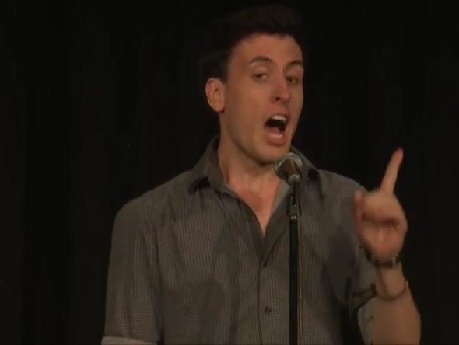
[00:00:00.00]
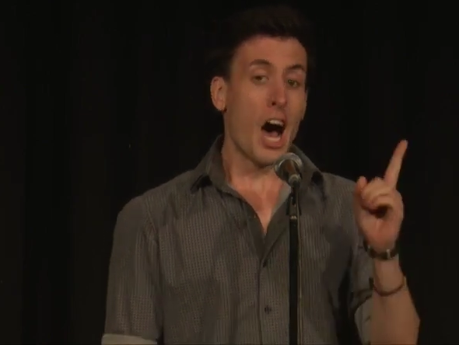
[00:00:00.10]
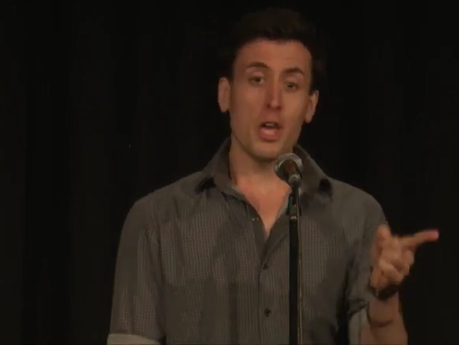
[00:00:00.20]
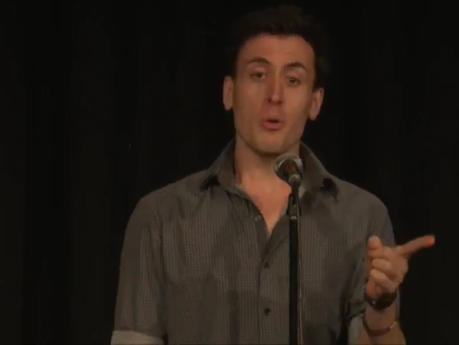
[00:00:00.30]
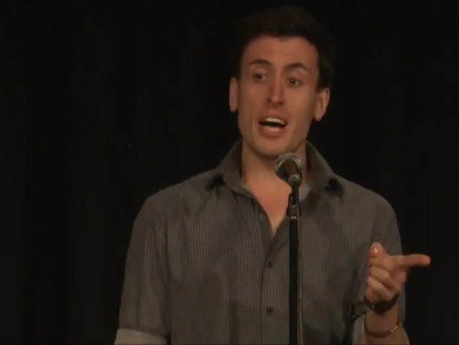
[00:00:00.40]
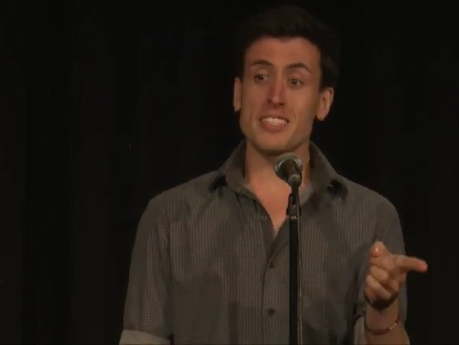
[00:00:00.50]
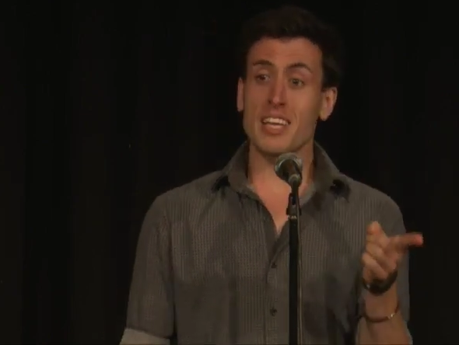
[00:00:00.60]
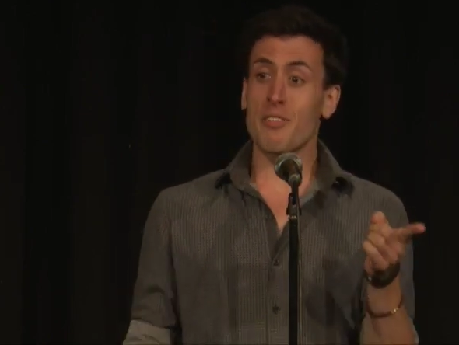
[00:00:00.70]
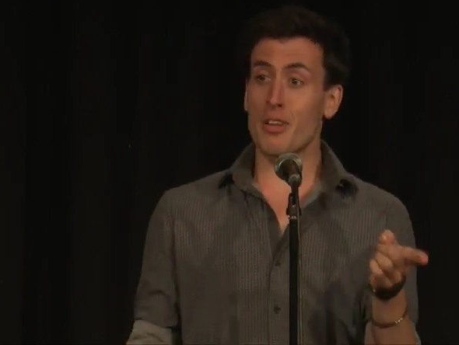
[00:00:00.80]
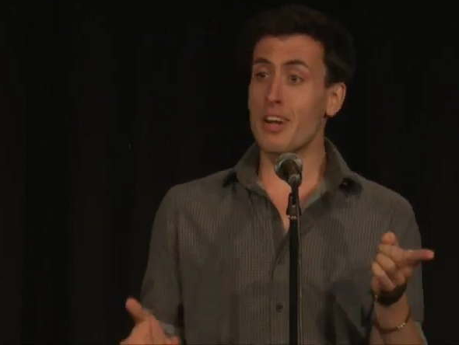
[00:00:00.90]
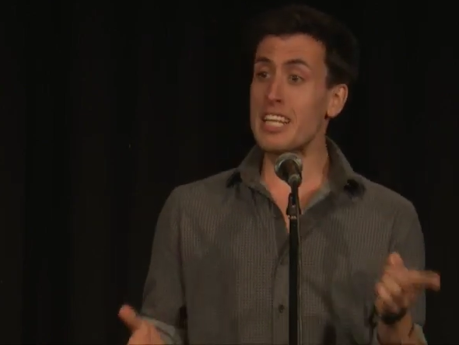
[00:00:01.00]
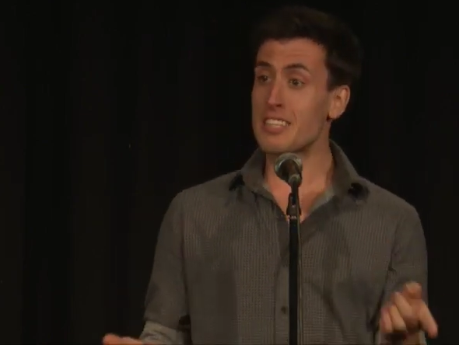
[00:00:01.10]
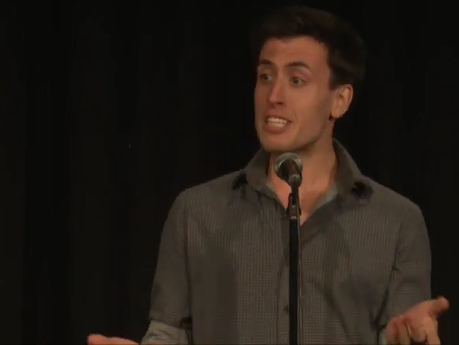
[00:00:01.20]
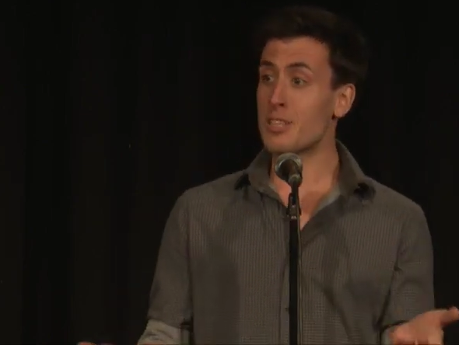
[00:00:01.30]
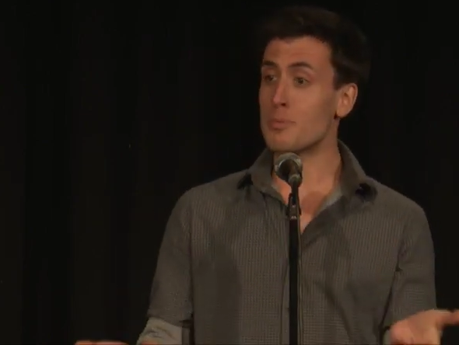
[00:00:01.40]
Are you asking if the
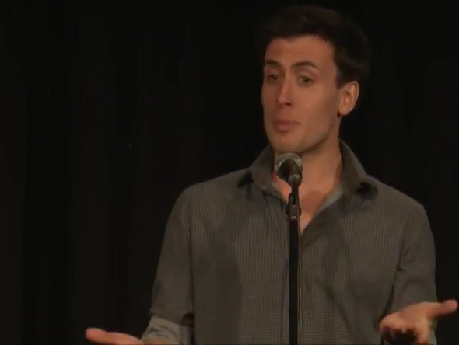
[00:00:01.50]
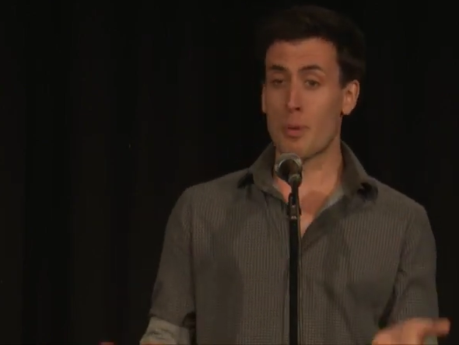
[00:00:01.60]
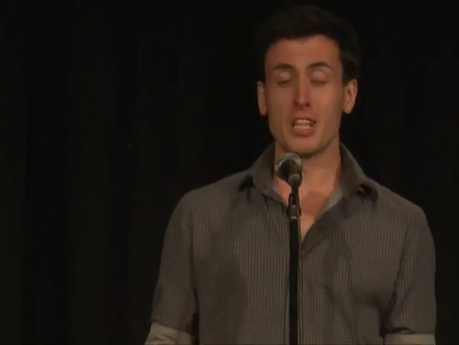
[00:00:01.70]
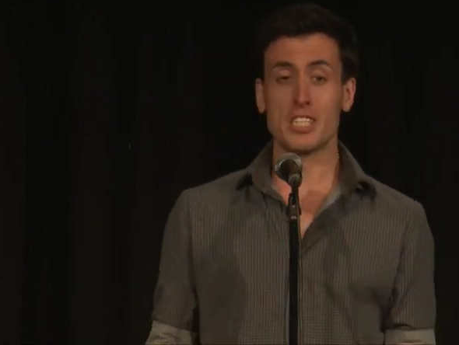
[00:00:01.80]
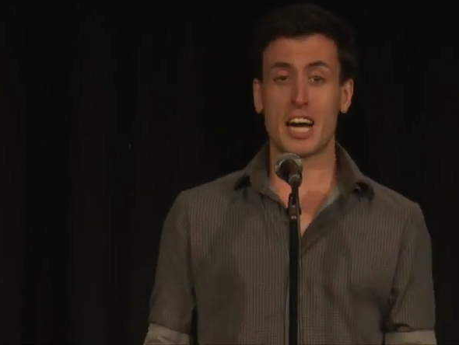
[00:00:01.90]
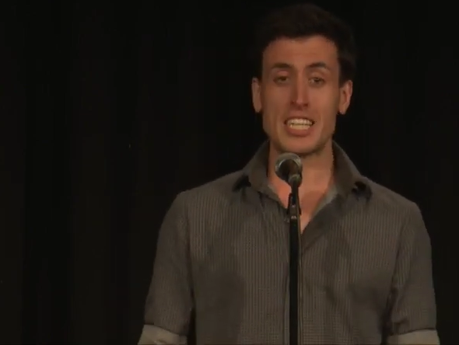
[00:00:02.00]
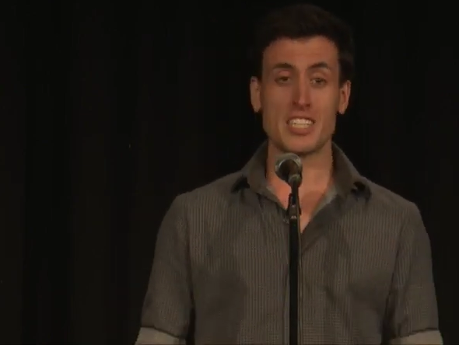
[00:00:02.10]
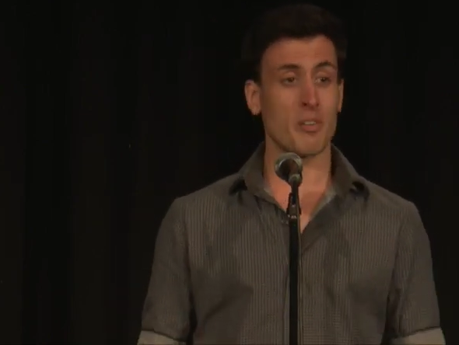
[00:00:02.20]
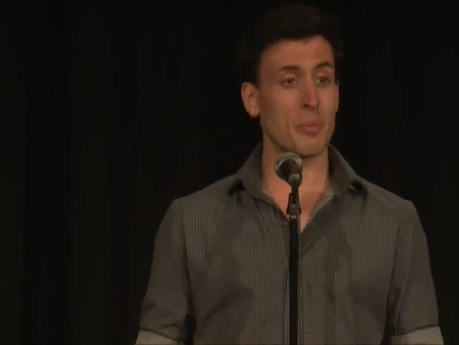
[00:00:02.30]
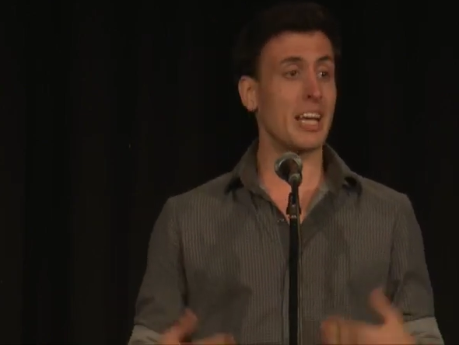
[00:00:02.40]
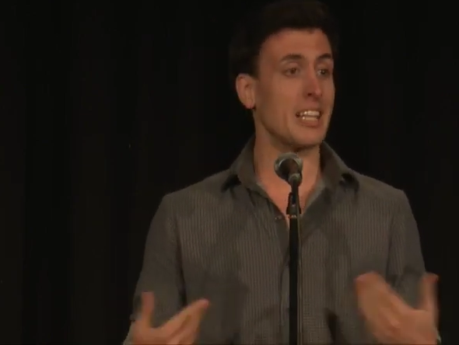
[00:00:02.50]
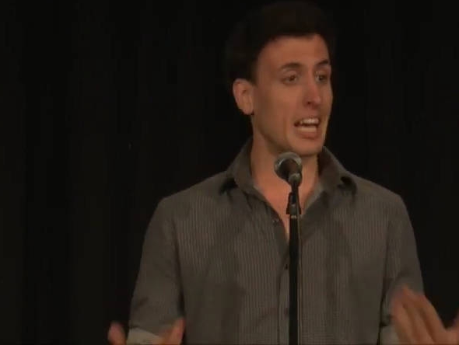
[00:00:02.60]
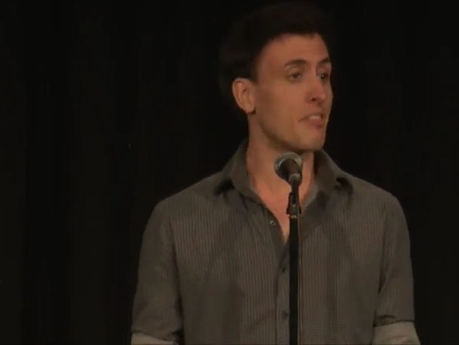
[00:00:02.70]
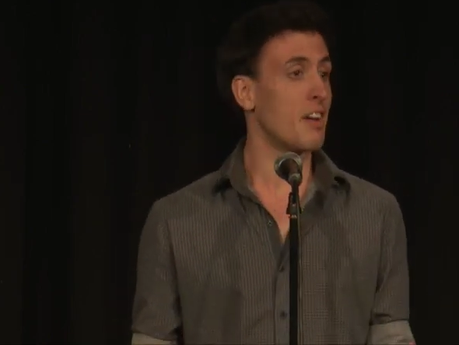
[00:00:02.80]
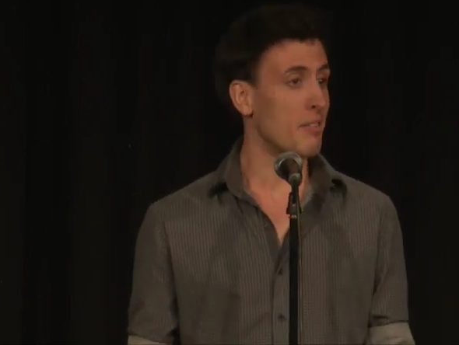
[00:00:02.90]
reason I stopped apologizing for being
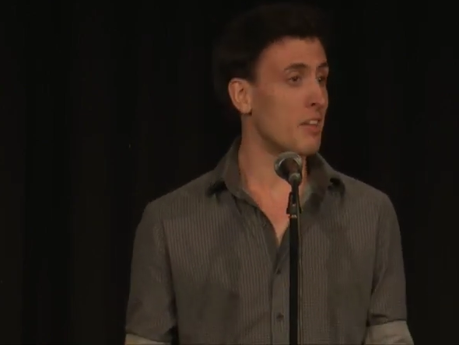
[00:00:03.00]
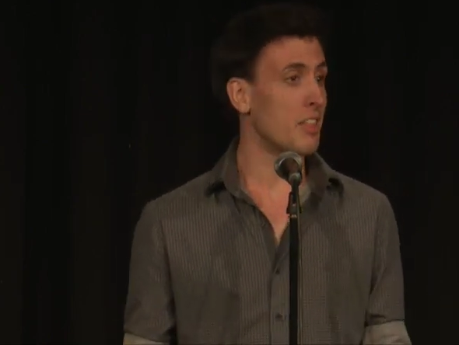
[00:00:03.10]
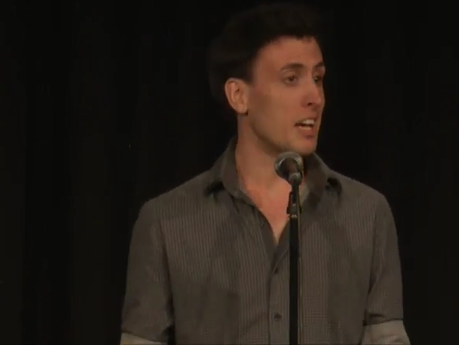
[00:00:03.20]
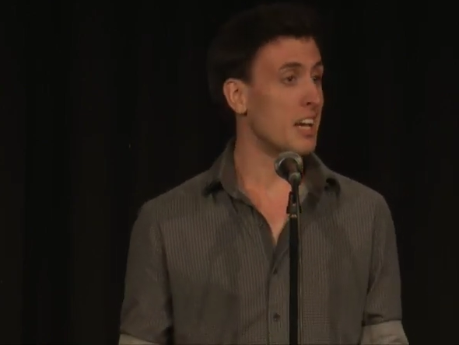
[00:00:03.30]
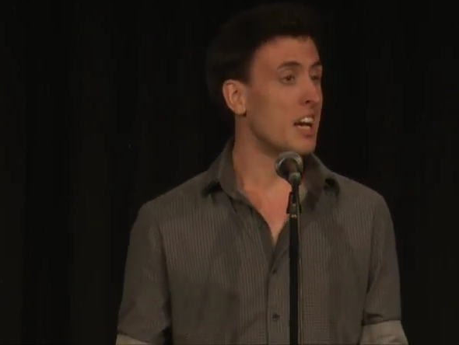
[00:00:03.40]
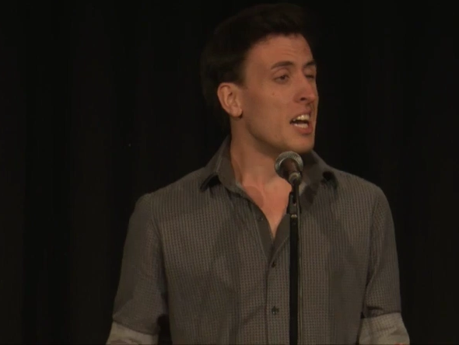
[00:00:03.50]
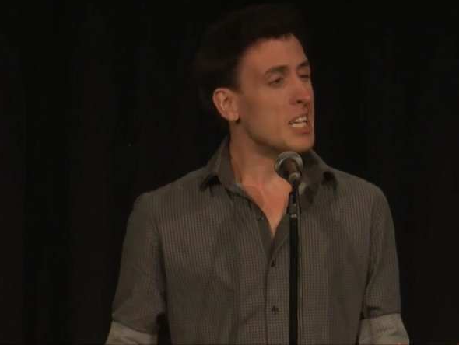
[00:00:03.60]
late for everything